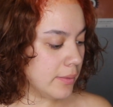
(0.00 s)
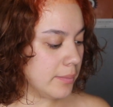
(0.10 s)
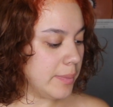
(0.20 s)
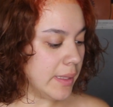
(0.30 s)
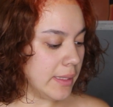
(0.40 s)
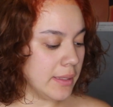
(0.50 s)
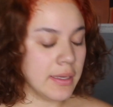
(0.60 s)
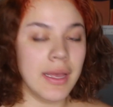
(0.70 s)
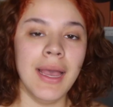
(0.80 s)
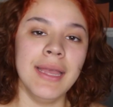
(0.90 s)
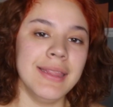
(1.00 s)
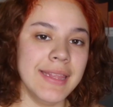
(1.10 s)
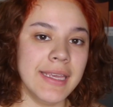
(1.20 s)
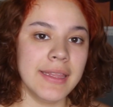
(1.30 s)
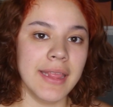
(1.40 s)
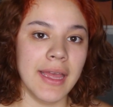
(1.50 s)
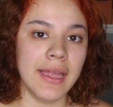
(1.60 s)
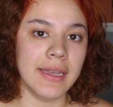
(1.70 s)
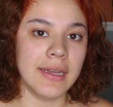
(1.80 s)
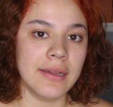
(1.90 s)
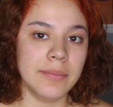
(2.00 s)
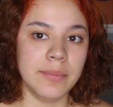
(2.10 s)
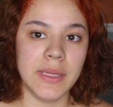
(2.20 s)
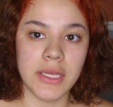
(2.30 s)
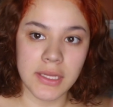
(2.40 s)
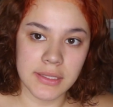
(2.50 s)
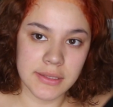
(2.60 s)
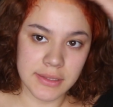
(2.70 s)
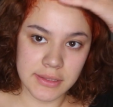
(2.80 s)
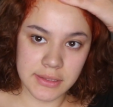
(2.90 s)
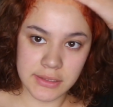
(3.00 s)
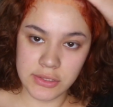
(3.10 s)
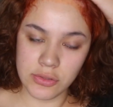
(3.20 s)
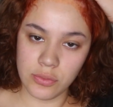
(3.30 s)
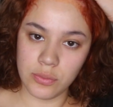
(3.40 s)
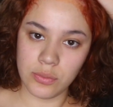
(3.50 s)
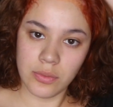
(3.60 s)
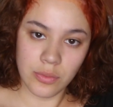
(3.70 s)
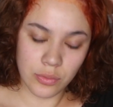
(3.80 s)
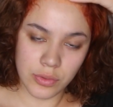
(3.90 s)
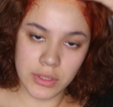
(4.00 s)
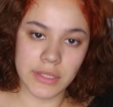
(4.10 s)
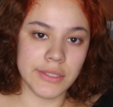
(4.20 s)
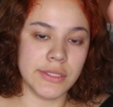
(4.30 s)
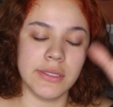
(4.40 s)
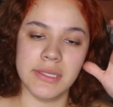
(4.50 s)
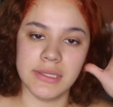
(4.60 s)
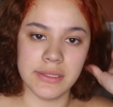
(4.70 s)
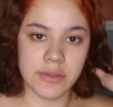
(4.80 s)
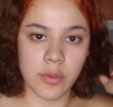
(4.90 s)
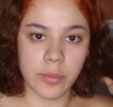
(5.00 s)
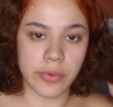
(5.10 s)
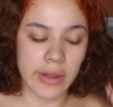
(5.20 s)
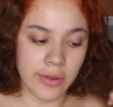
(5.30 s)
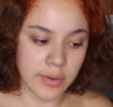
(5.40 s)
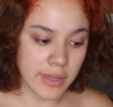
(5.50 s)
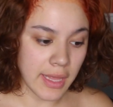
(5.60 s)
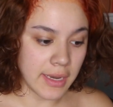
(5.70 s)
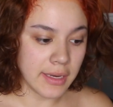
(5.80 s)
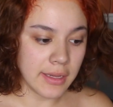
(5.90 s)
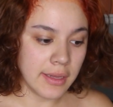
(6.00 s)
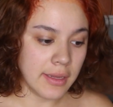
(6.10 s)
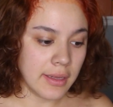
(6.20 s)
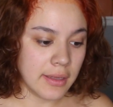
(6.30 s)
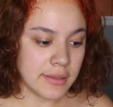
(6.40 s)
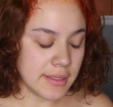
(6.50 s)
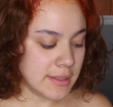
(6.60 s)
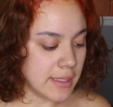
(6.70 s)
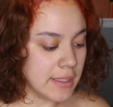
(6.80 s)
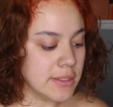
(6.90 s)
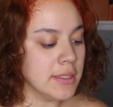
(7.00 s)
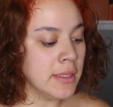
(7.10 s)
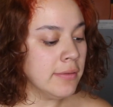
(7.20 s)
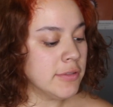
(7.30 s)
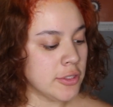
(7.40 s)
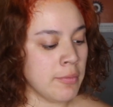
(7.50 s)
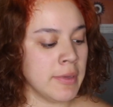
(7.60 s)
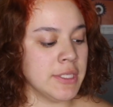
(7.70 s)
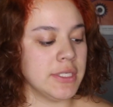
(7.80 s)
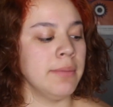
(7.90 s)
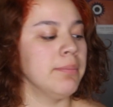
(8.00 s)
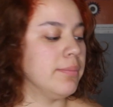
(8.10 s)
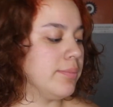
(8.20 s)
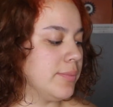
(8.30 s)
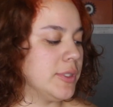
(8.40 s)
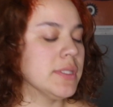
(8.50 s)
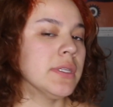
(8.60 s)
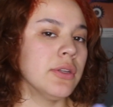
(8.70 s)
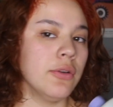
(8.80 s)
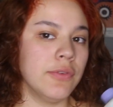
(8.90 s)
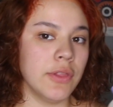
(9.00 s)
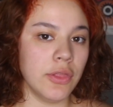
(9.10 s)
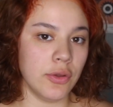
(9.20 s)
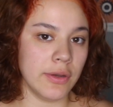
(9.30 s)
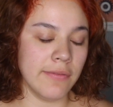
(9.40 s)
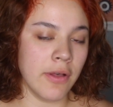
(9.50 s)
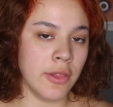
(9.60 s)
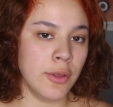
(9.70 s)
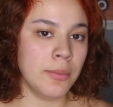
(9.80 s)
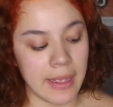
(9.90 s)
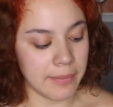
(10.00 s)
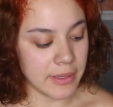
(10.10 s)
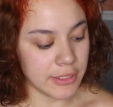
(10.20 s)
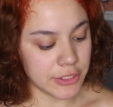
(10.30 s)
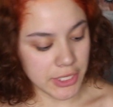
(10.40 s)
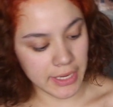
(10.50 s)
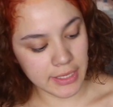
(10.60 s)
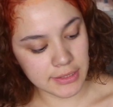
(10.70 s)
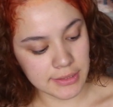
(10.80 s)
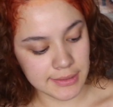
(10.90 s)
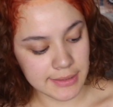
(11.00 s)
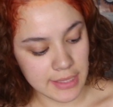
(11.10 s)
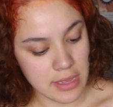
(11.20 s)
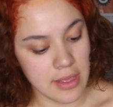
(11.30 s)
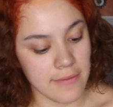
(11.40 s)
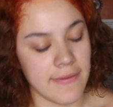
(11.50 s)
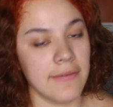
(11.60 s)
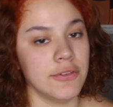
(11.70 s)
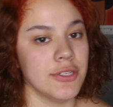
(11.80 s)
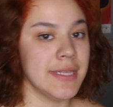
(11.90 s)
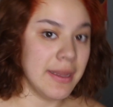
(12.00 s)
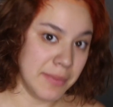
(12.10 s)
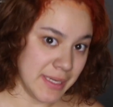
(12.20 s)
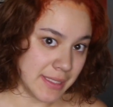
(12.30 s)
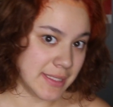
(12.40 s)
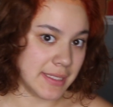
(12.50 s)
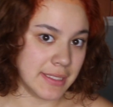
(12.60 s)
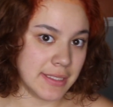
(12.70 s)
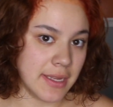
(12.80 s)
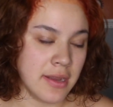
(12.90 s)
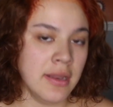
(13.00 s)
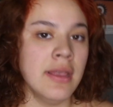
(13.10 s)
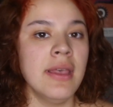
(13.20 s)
but I think that because this is so orange and this is so brown that since I need to lift so much, I'm just going to go for the 30 volume. I'm going to check to see if after 10 minutes it's done,